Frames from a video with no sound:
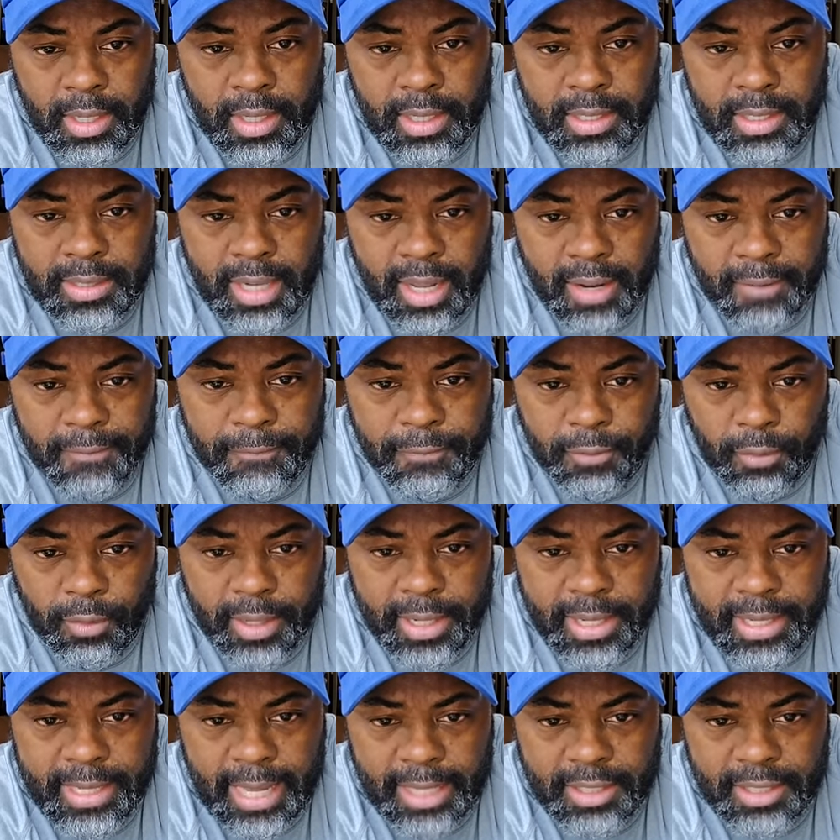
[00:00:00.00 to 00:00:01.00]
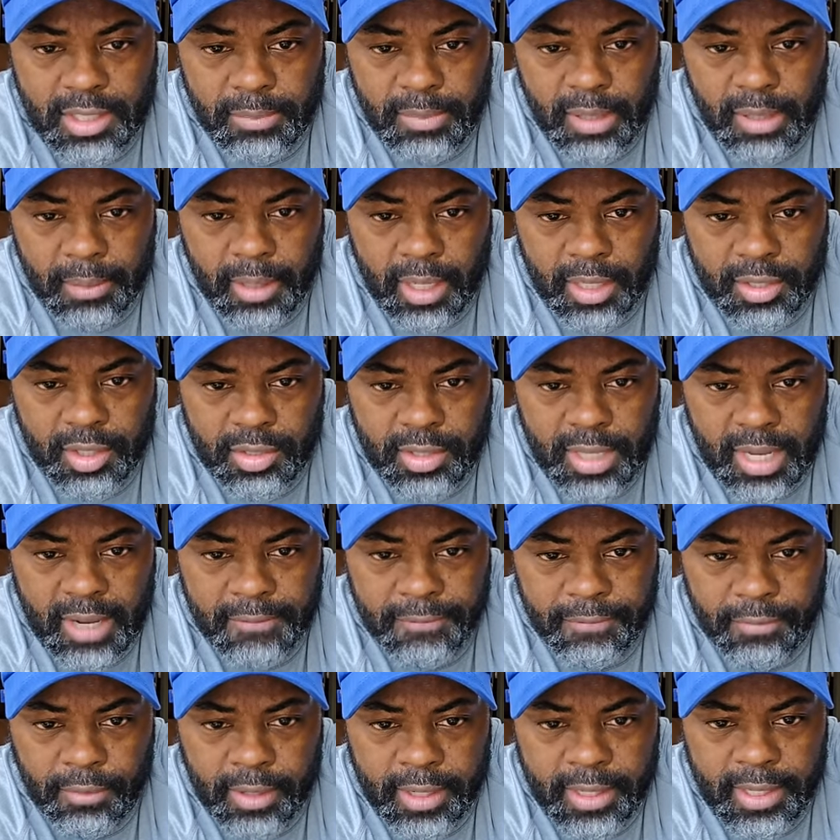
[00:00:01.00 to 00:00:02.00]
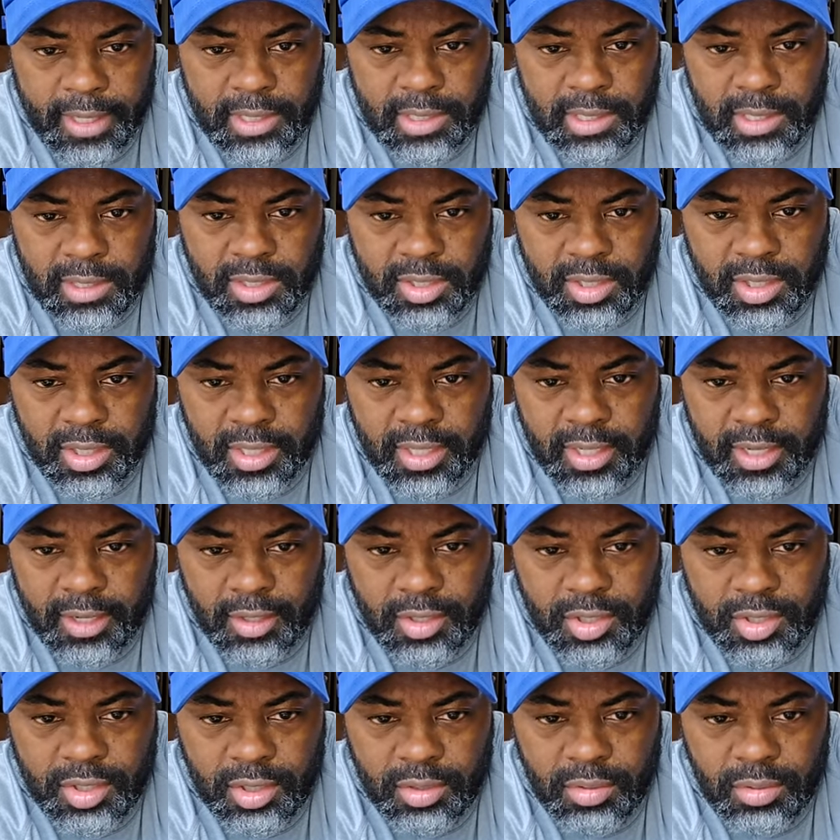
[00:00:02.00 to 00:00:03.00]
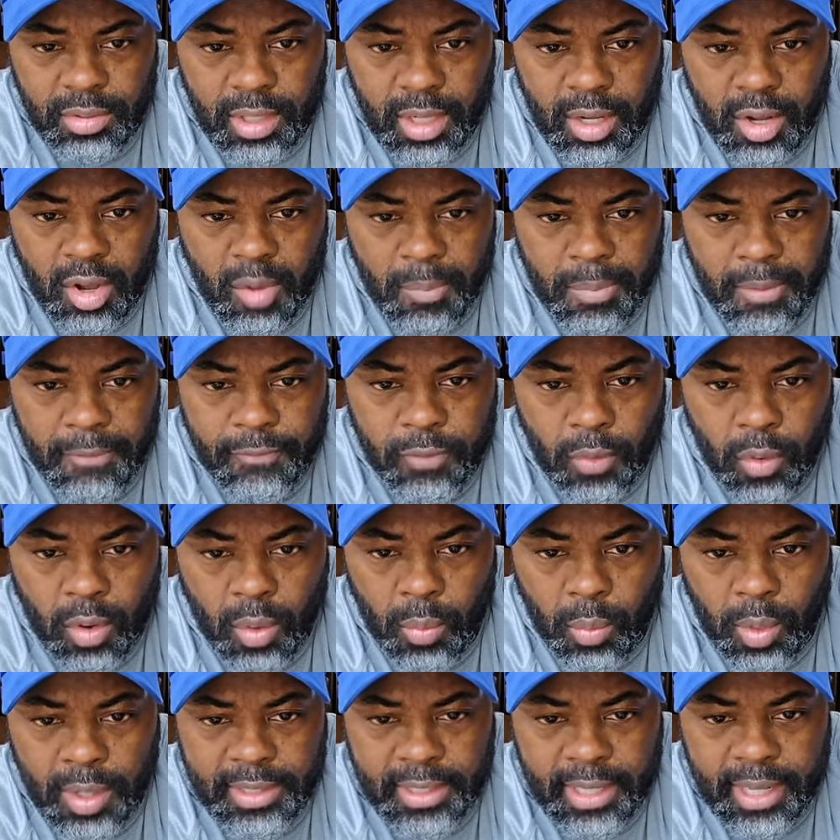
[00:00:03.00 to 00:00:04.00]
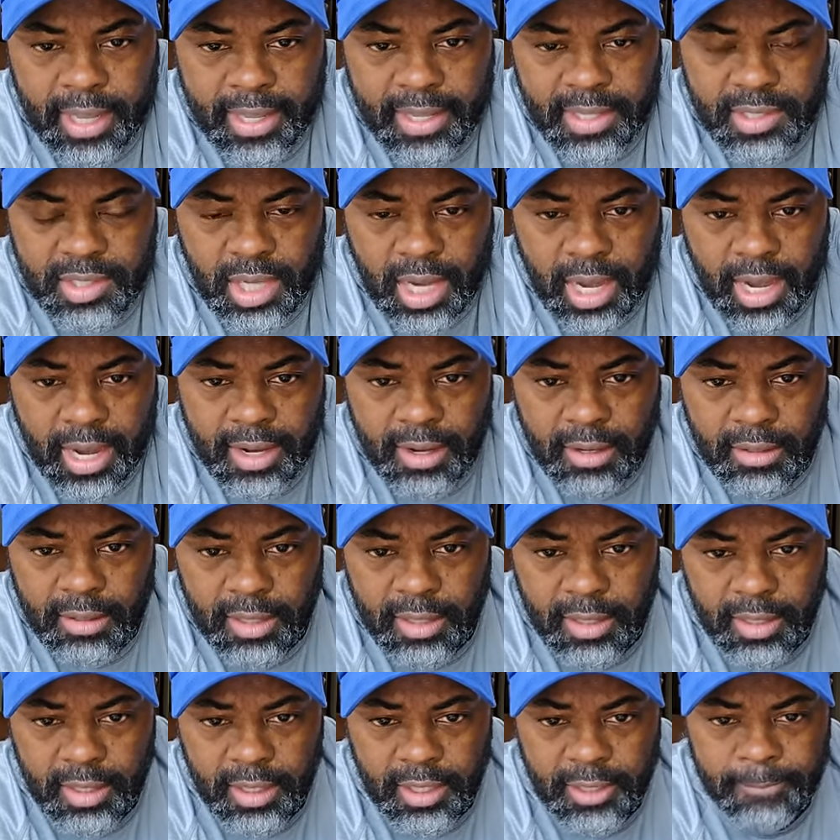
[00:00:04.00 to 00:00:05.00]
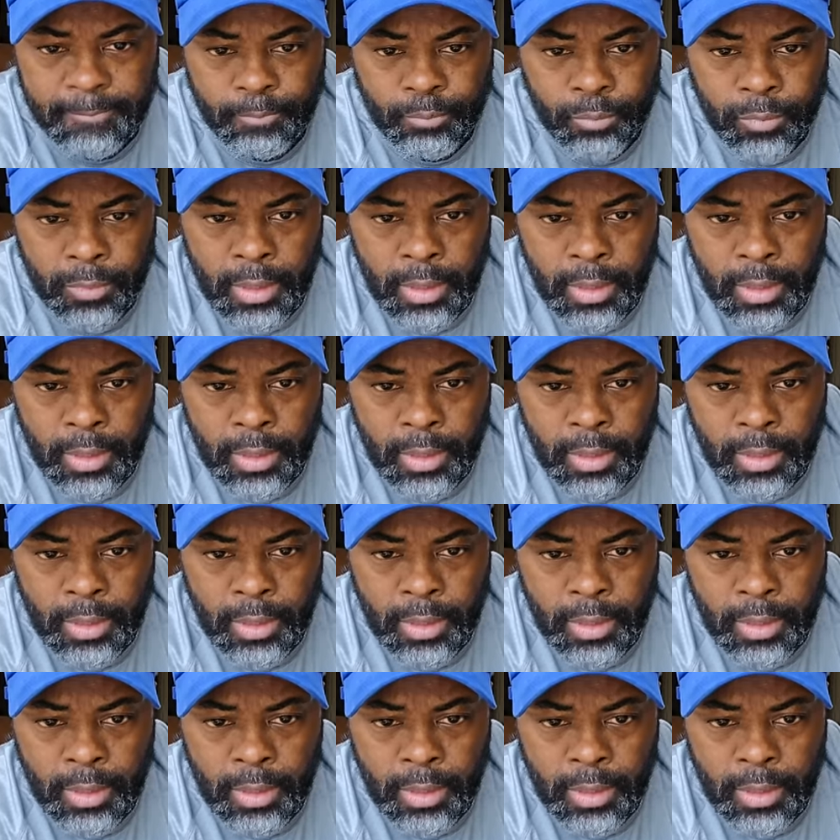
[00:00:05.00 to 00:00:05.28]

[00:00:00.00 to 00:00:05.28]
Debt free. Got some other debt frees. Let's see here. Student loan, but 401k is higher. Good.